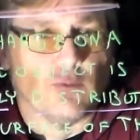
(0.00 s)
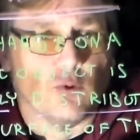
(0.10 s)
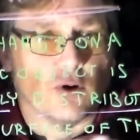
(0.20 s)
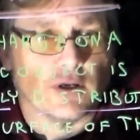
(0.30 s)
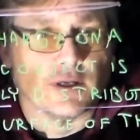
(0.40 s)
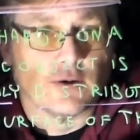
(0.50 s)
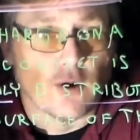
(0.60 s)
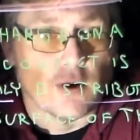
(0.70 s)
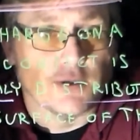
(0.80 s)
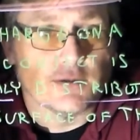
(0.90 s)
for a
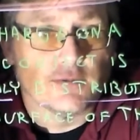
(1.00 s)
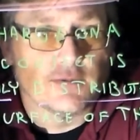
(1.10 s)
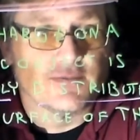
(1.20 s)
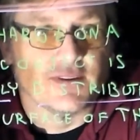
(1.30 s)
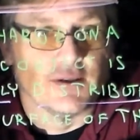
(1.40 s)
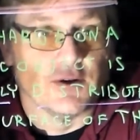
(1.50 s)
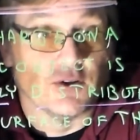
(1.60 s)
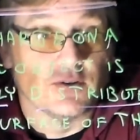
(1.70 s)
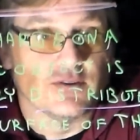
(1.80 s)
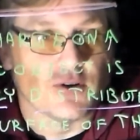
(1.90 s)
current, the
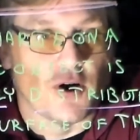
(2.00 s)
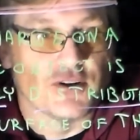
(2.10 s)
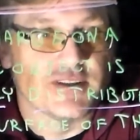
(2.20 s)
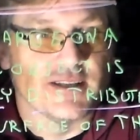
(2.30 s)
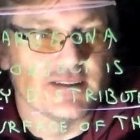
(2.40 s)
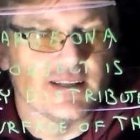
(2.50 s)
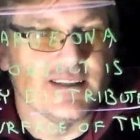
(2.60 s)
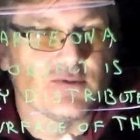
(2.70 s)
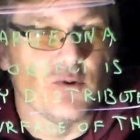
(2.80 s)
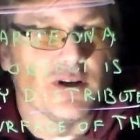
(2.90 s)
linear charge density
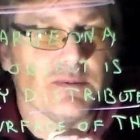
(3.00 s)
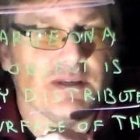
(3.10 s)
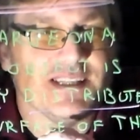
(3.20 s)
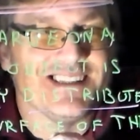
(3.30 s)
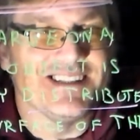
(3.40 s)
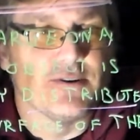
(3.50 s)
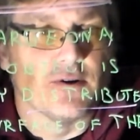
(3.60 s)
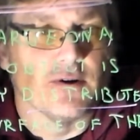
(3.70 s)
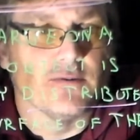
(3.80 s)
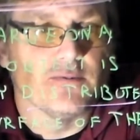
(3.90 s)
is going to be
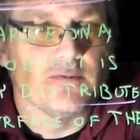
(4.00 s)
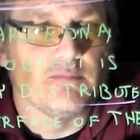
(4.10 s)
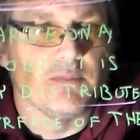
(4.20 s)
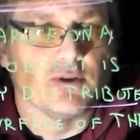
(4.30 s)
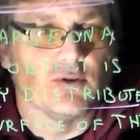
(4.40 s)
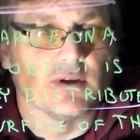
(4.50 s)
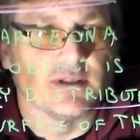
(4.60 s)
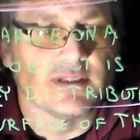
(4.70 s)
0, but you can